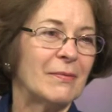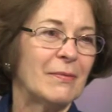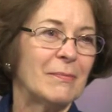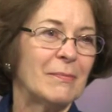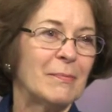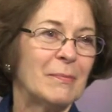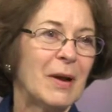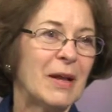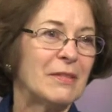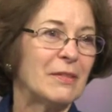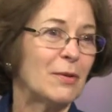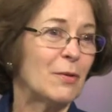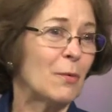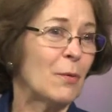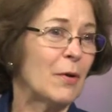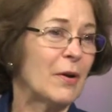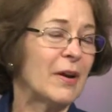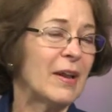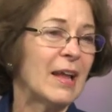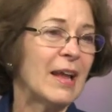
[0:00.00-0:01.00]
the
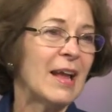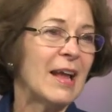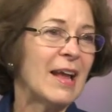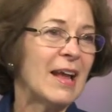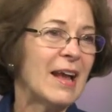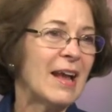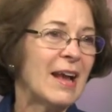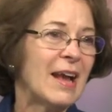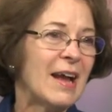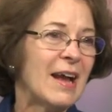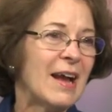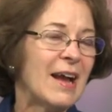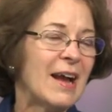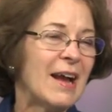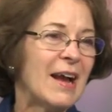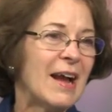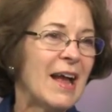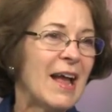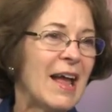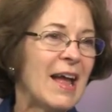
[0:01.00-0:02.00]
Lord.
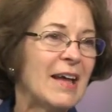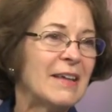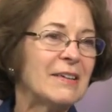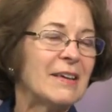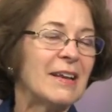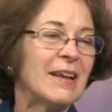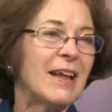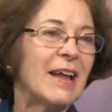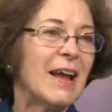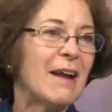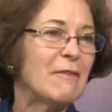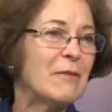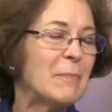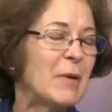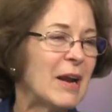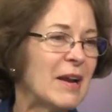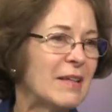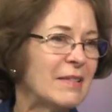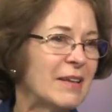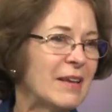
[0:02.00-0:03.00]
And
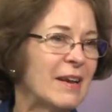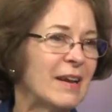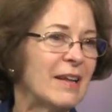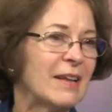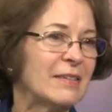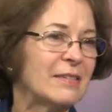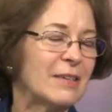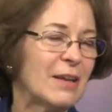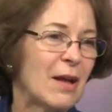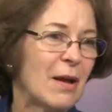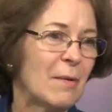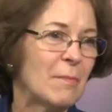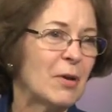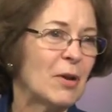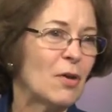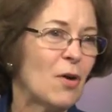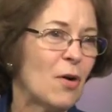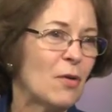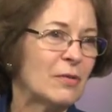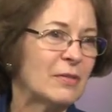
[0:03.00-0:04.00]
everybody that has come
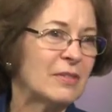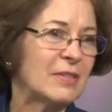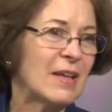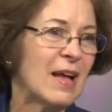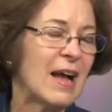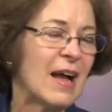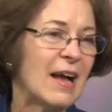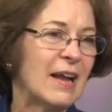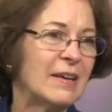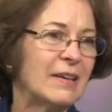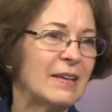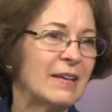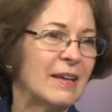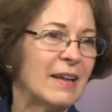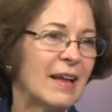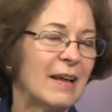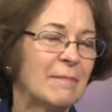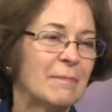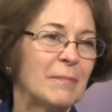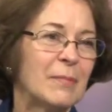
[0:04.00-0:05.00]
alongside,
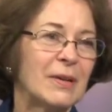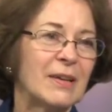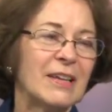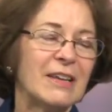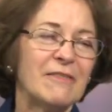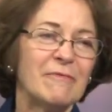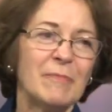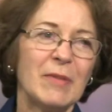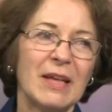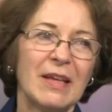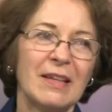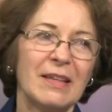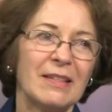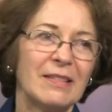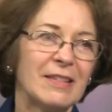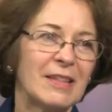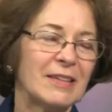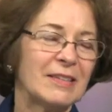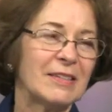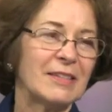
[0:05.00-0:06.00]
and believe me,
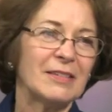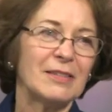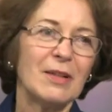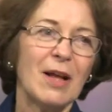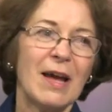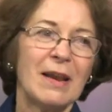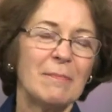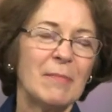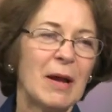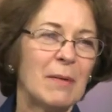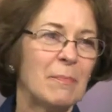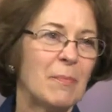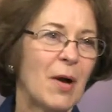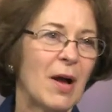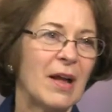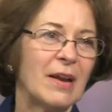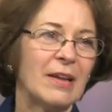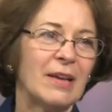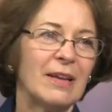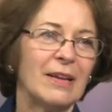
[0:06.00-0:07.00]
this is not about
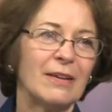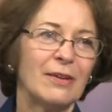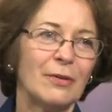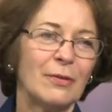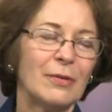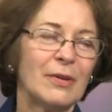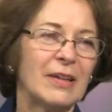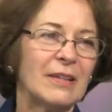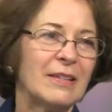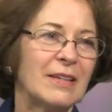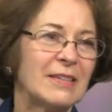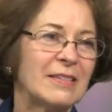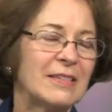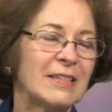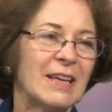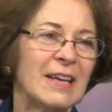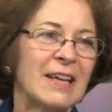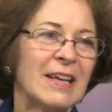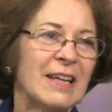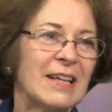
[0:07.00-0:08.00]
Bonnie Luna. This,
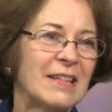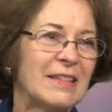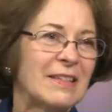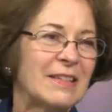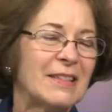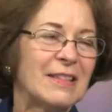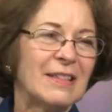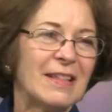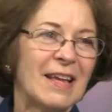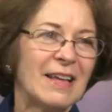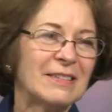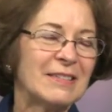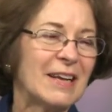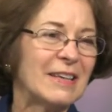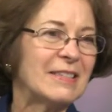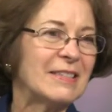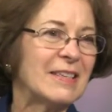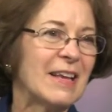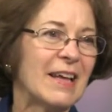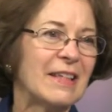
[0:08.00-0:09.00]
as
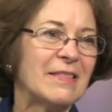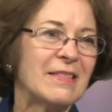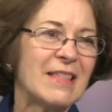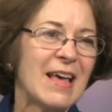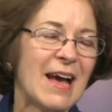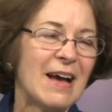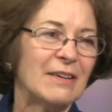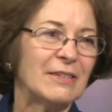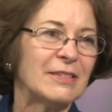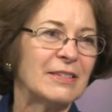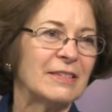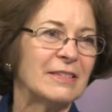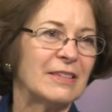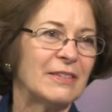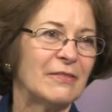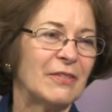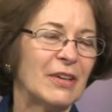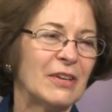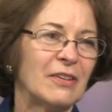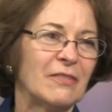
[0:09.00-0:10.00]
I said, thousands
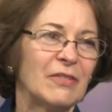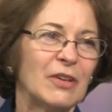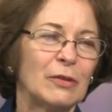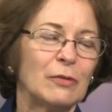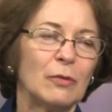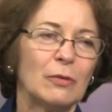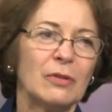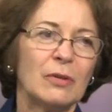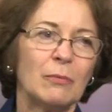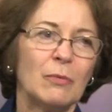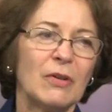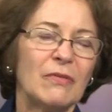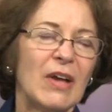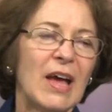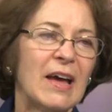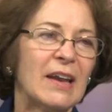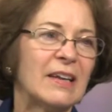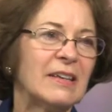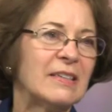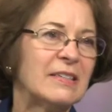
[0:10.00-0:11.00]
of individuals, and we've
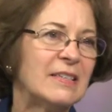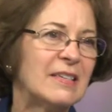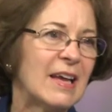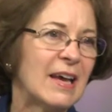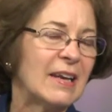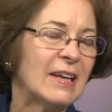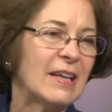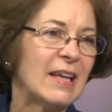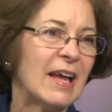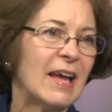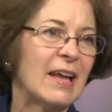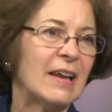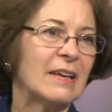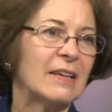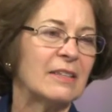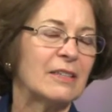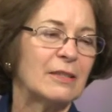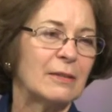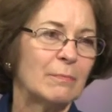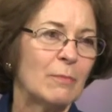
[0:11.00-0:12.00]
had a
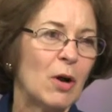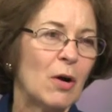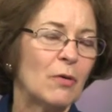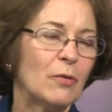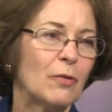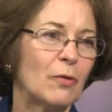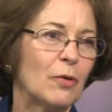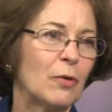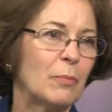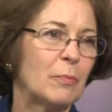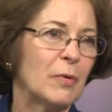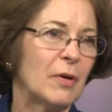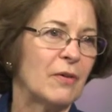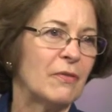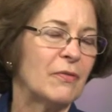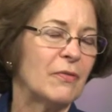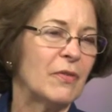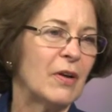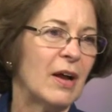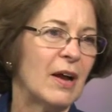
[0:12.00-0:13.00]
dedicated small group
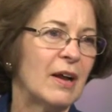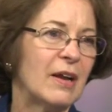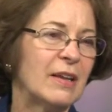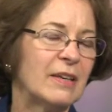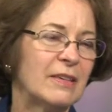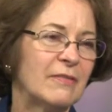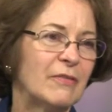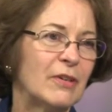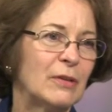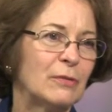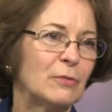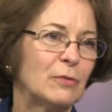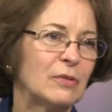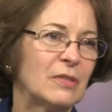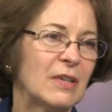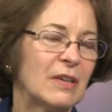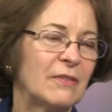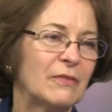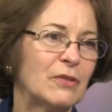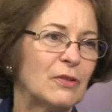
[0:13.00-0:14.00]
of individuals
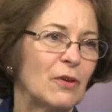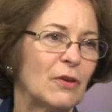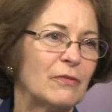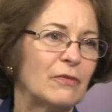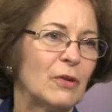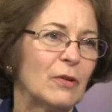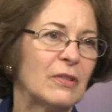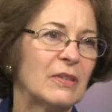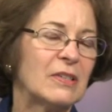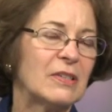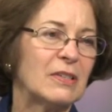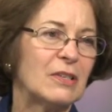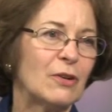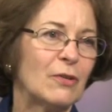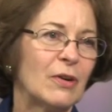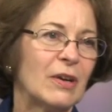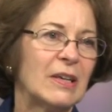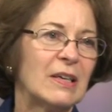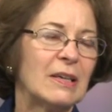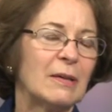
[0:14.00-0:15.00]
that have served on the
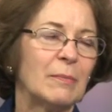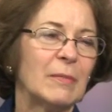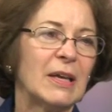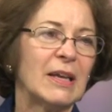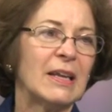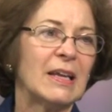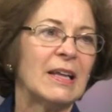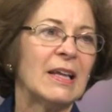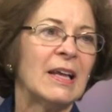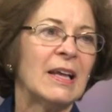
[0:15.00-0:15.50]
steering committee.